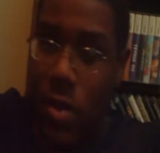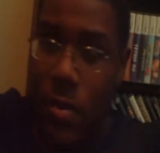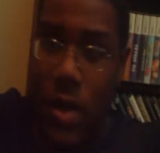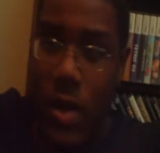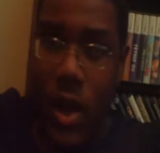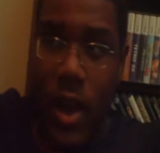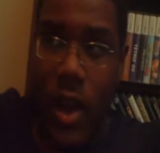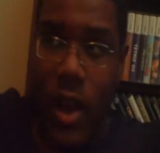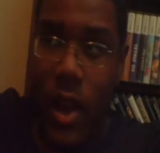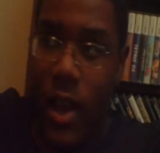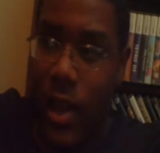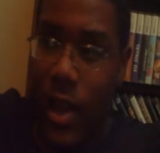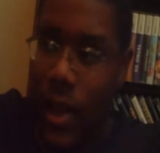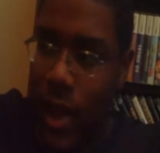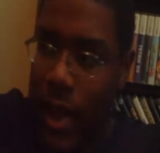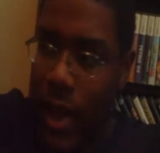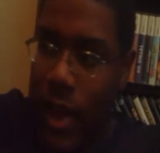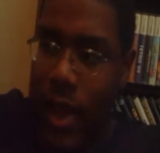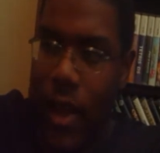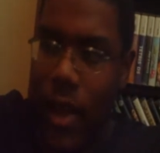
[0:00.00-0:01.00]
I'm all
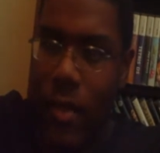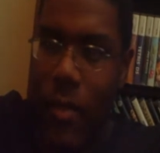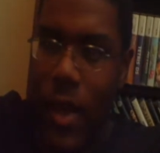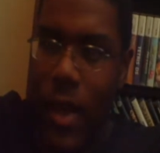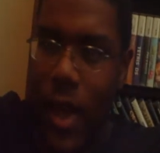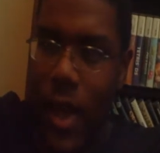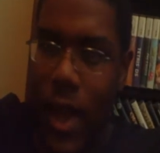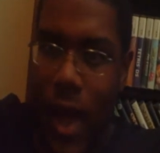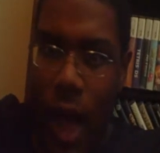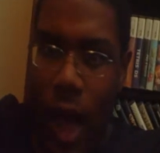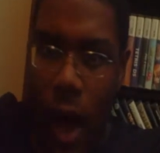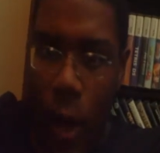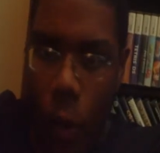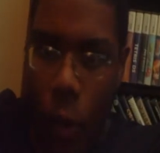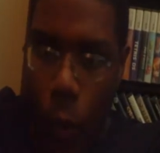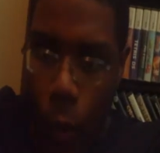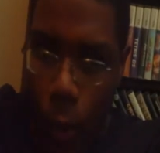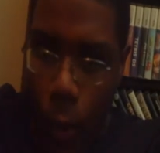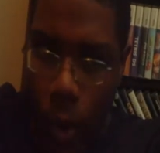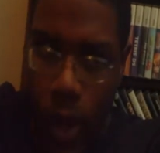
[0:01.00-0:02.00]
like, yeah, man,
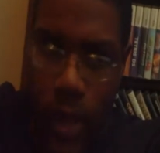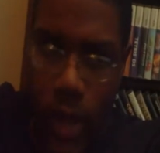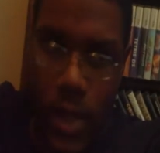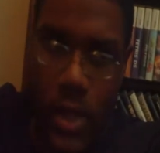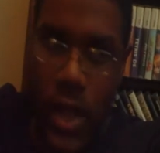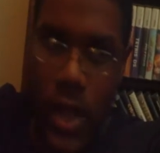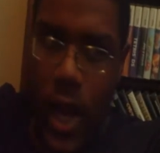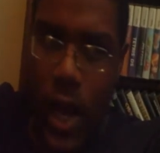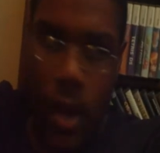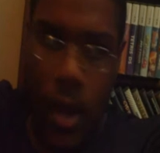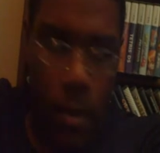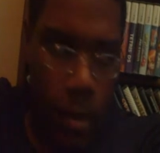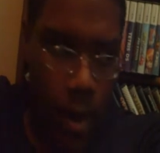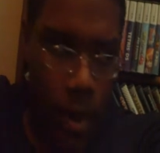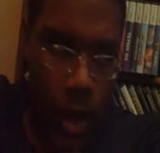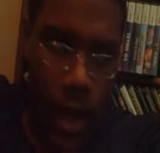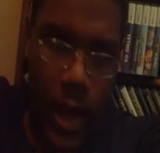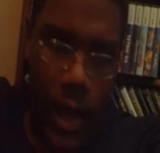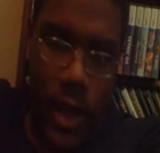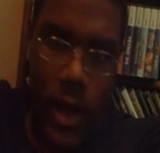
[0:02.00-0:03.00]
I wish I could
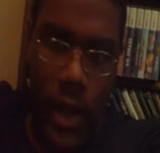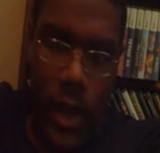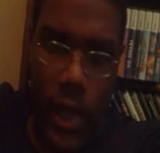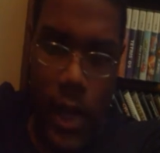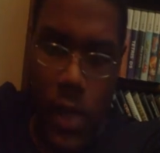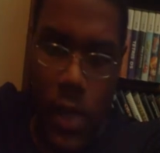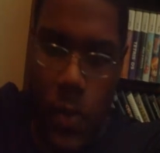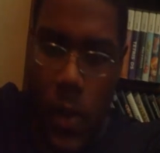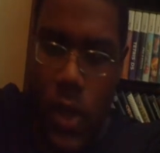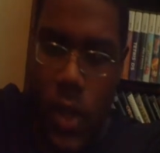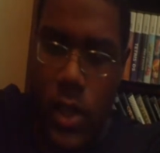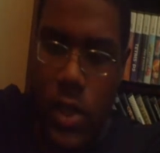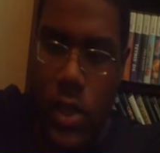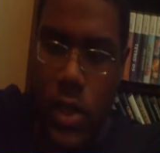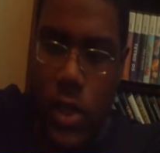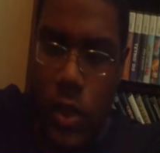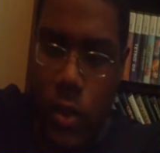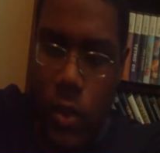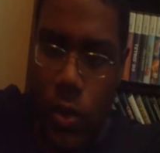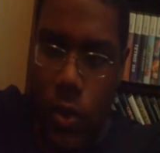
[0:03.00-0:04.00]
play Dead
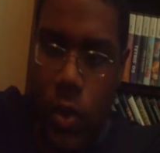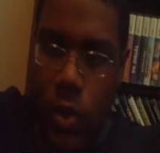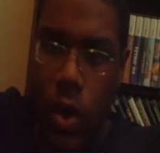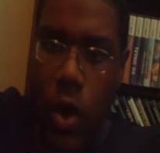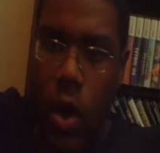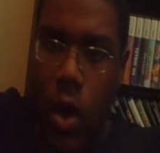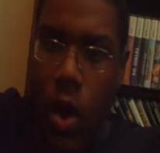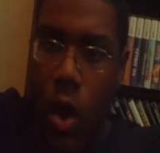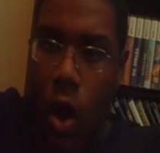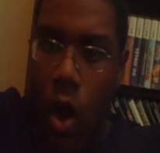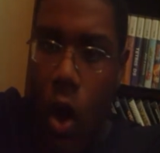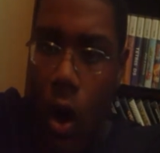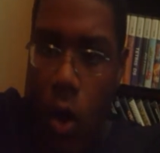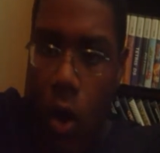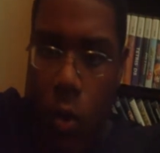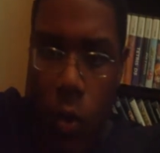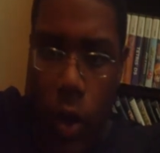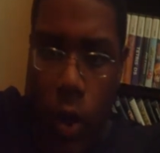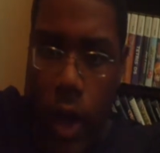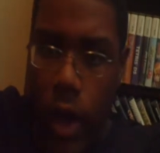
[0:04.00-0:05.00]
Space 2
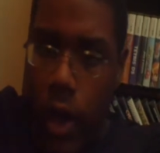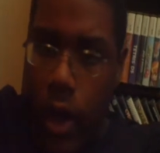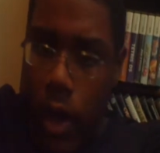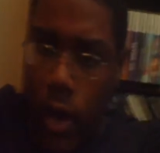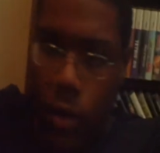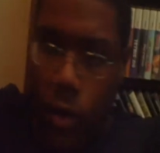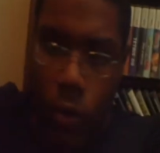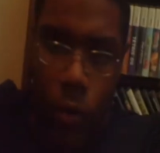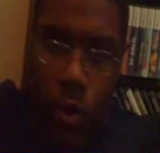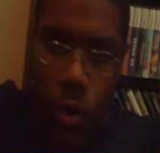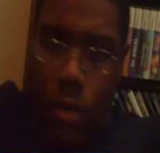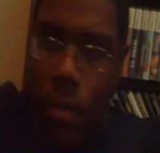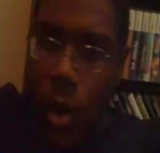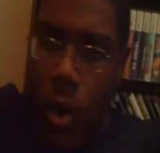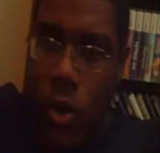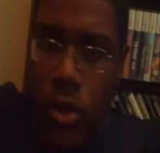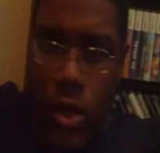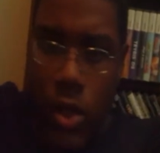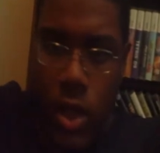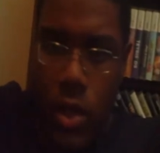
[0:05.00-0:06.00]
or 1 with
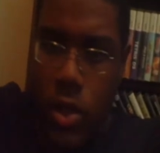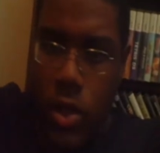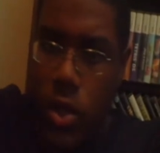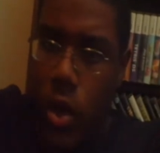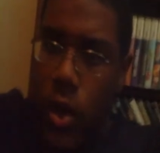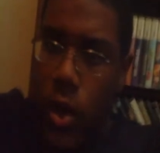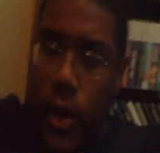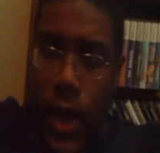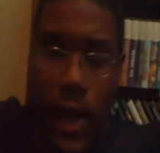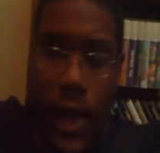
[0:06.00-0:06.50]
motion control.